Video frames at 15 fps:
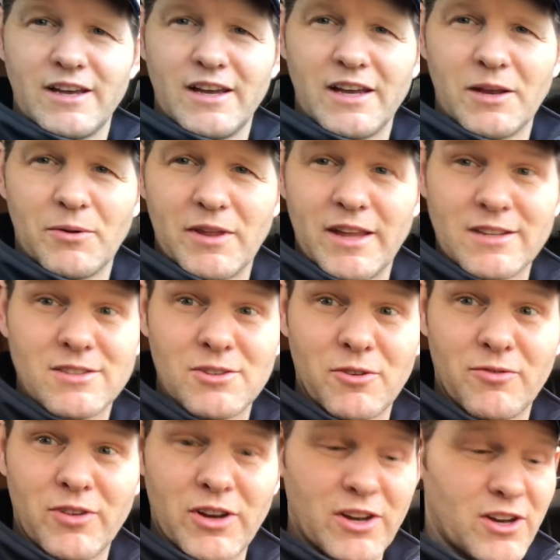anyway, that's no
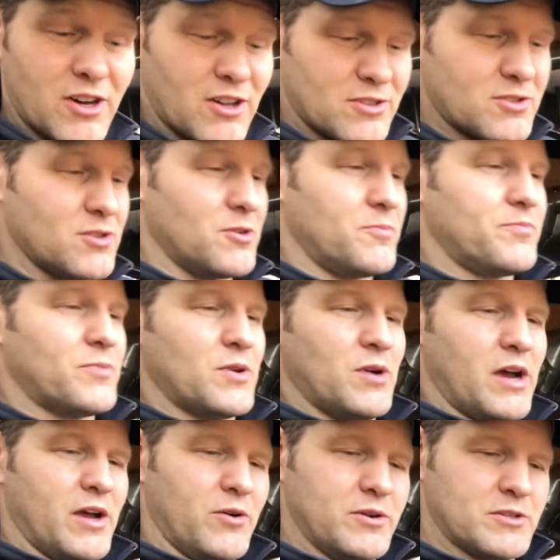fun at all. So
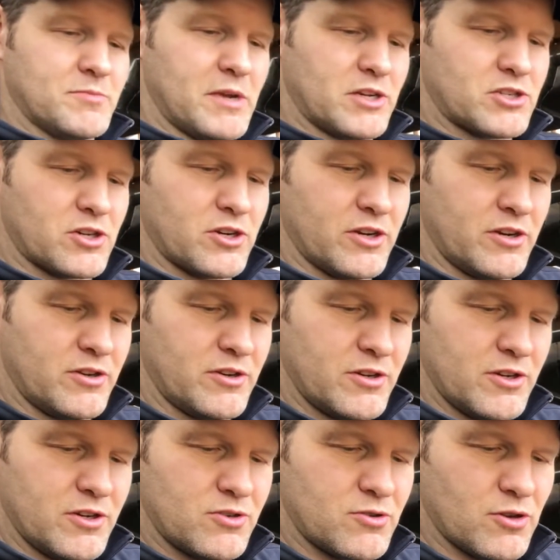I always make sure and
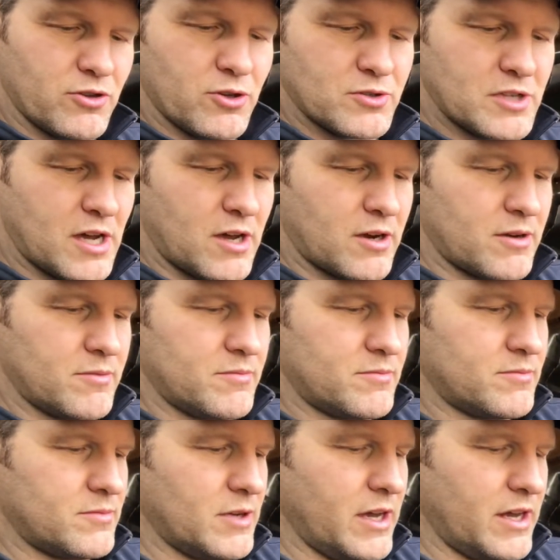drill those out
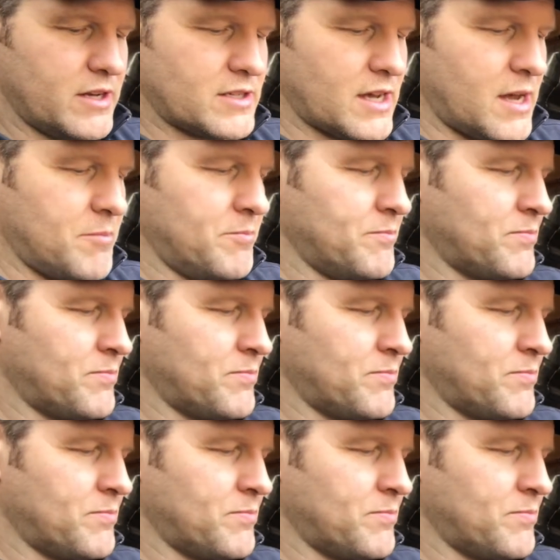ahead of time.